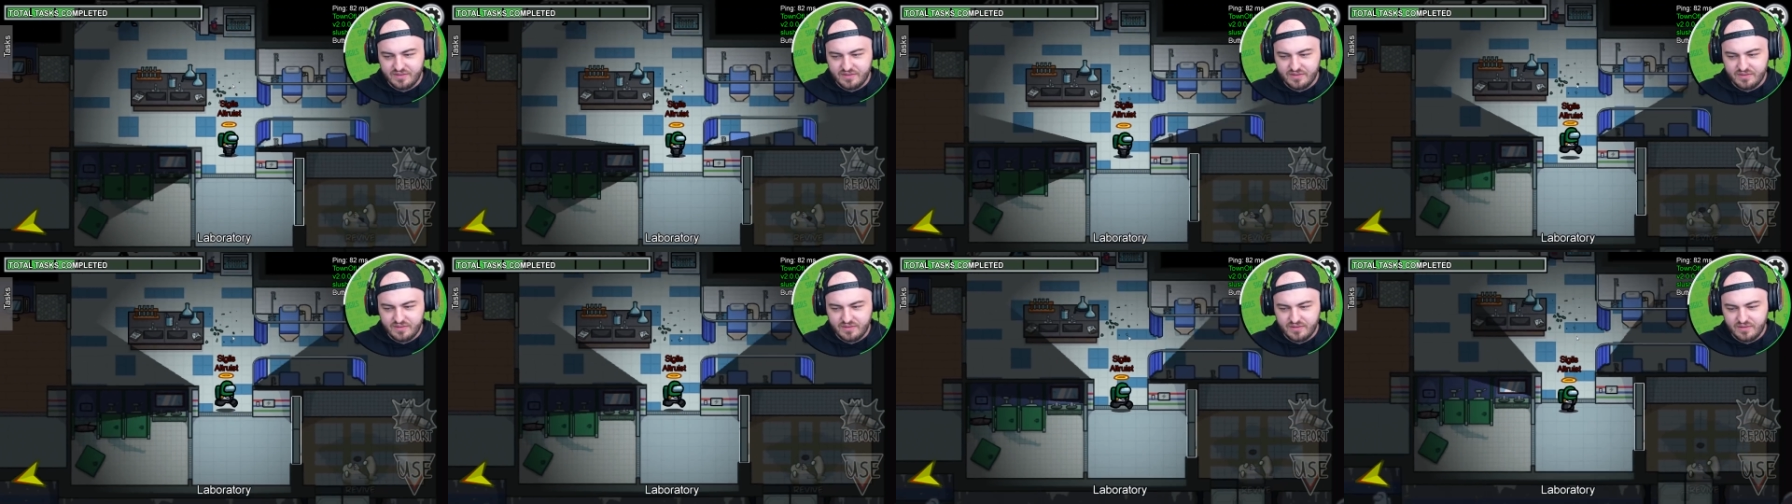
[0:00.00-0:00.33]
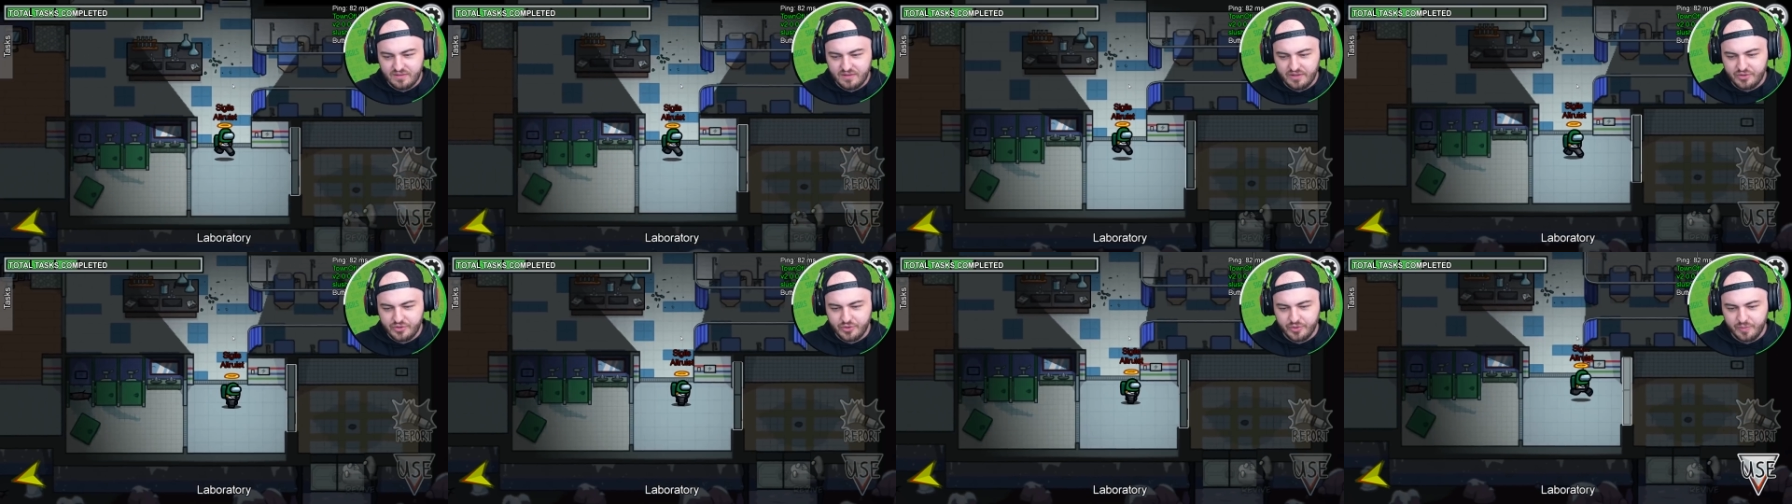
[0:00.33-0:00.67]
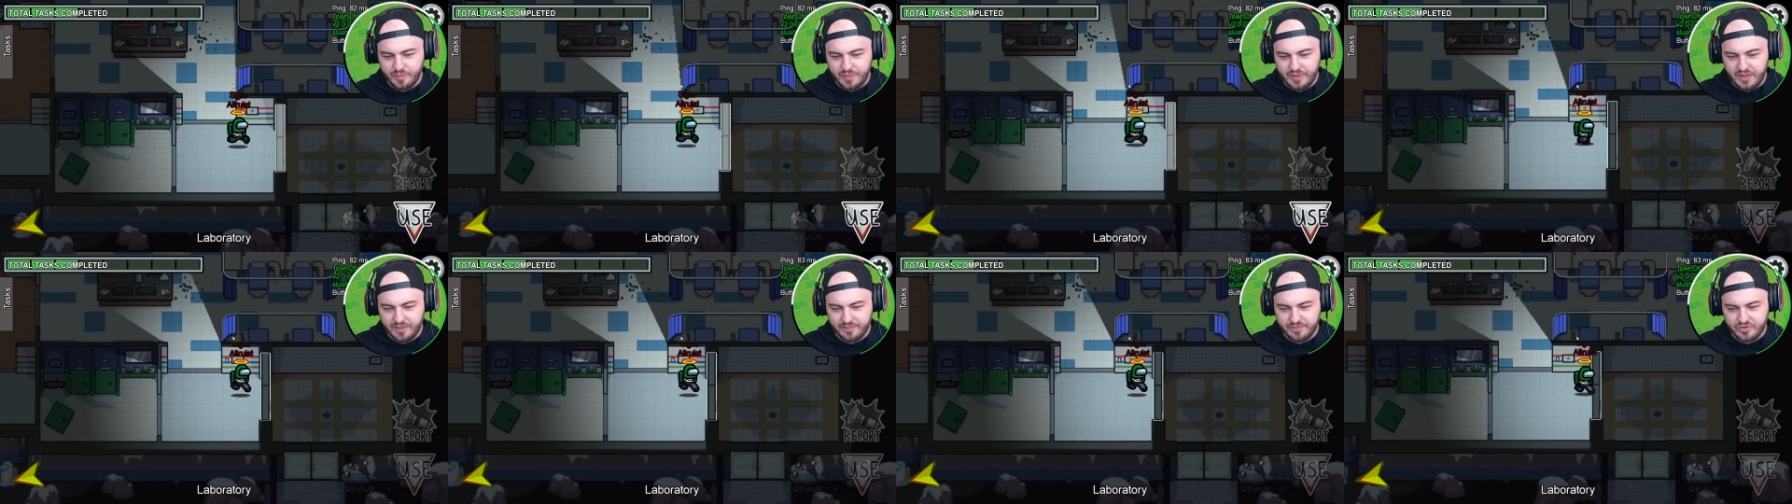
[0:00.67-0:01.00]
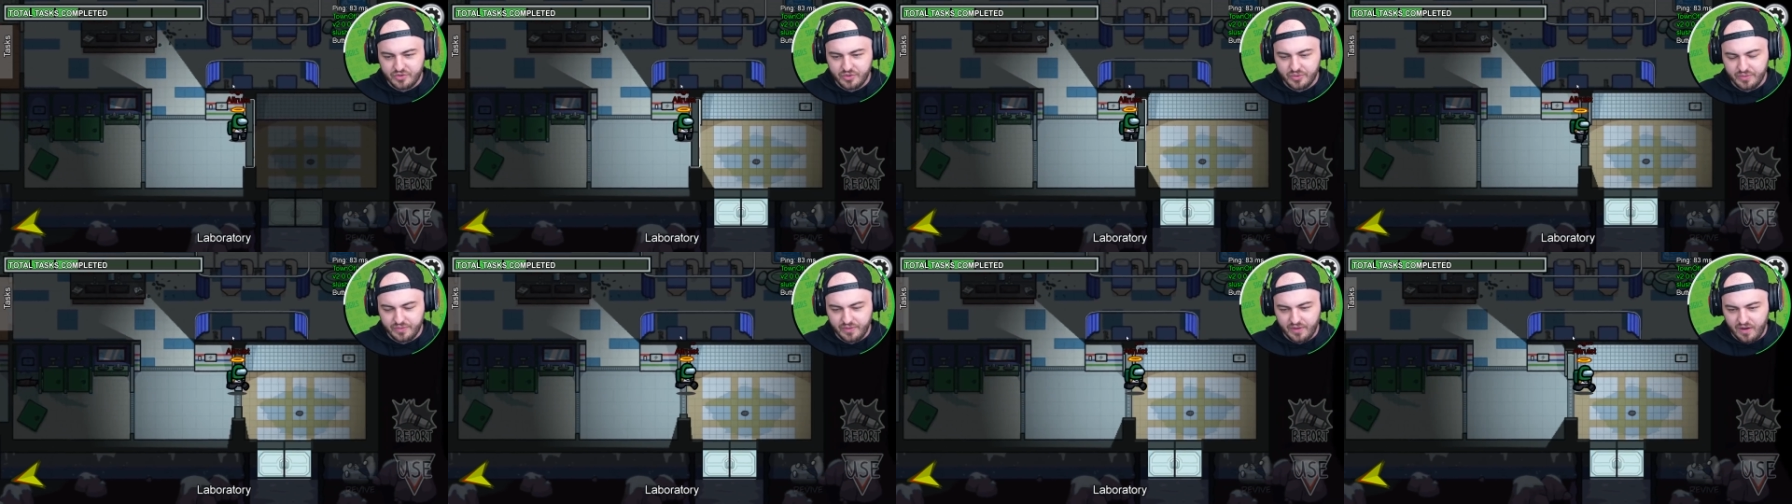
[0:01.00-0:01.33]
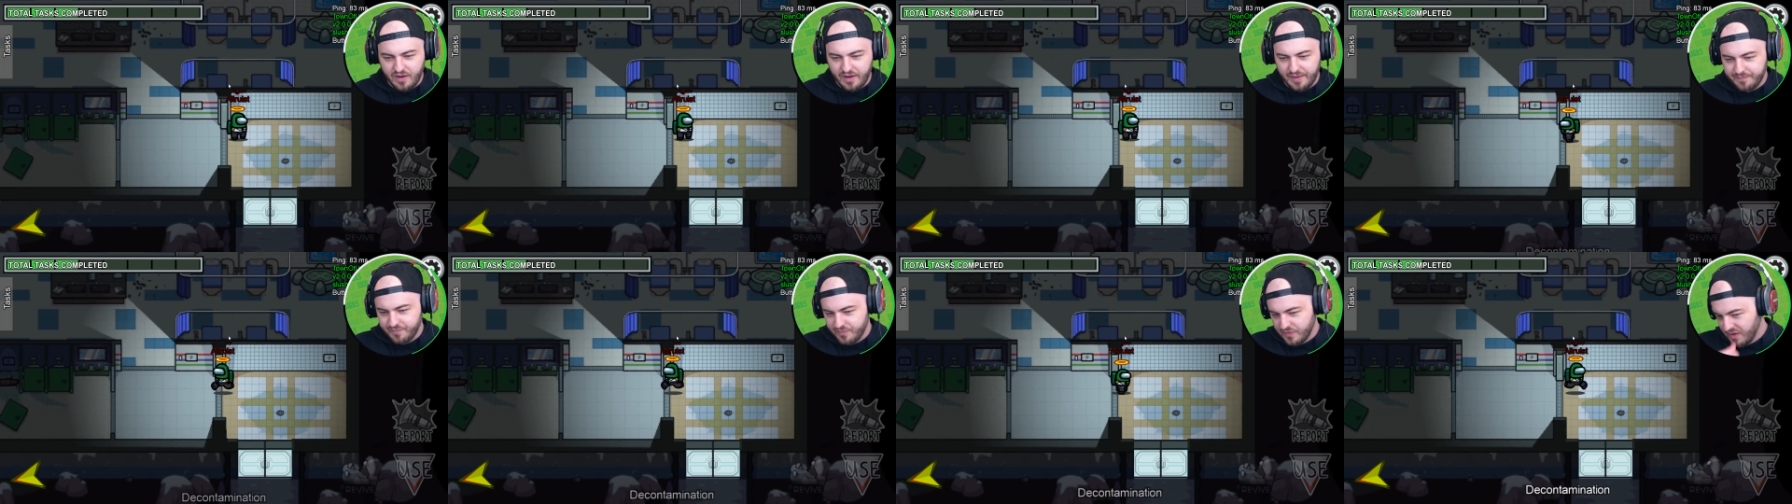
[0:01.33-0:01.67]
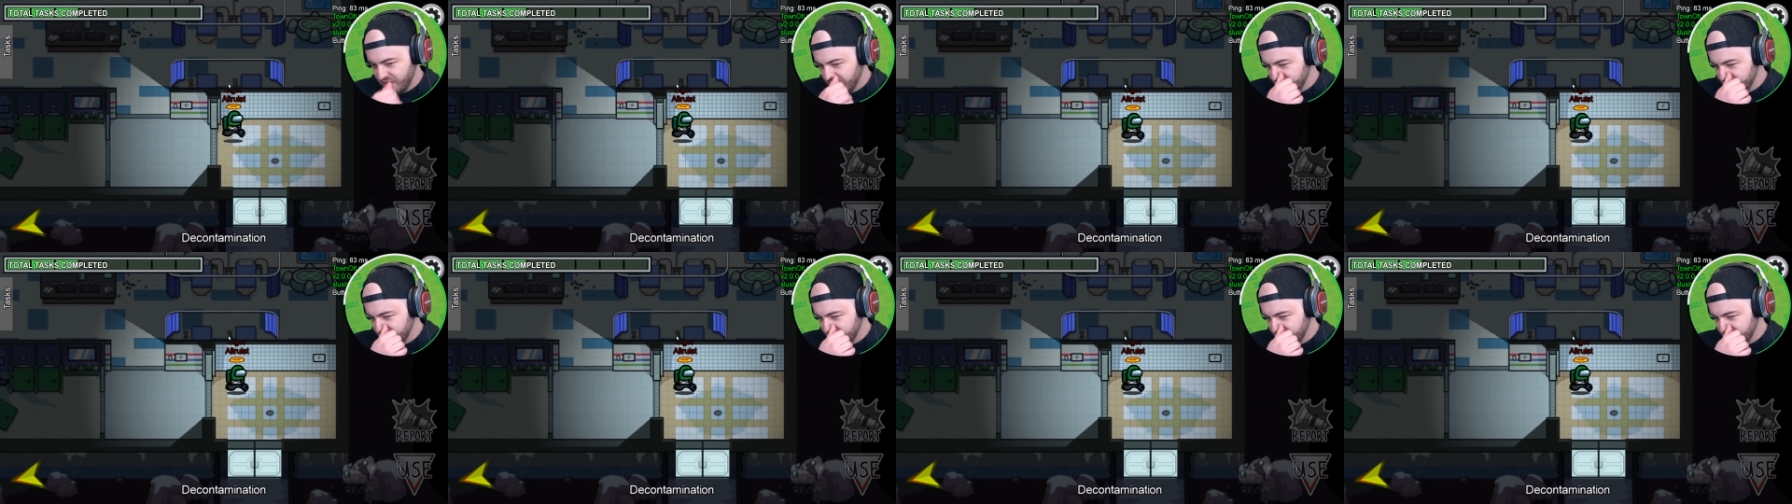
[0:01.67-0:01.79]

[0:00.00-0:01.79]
going on? The truth becomes truth. All right.